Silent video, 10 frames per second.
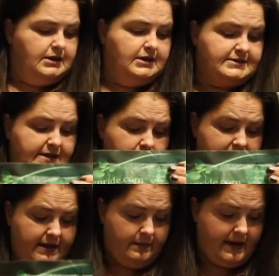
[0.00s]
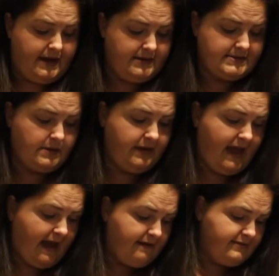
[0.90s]
So anyway, so we
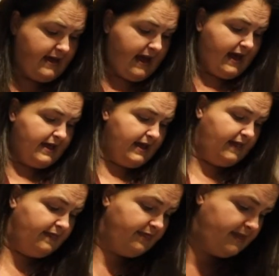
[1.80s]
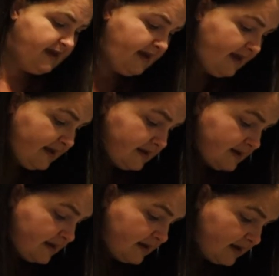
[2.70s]
have that, and then
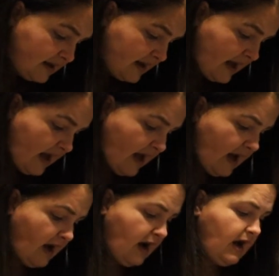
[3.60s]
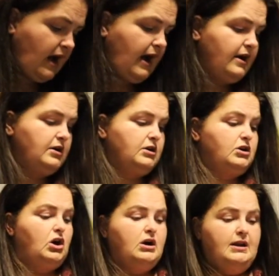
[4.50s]
our
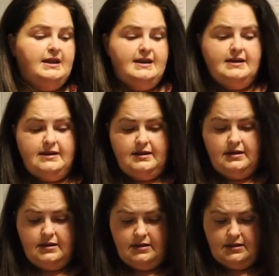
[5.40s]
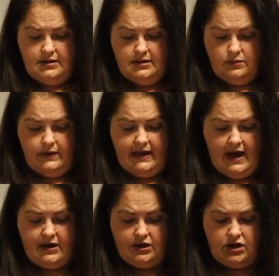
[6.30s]
garlic, we
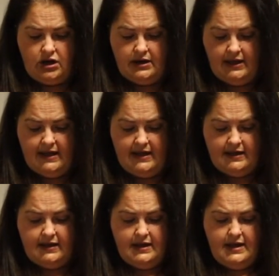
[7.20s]
got our garlic.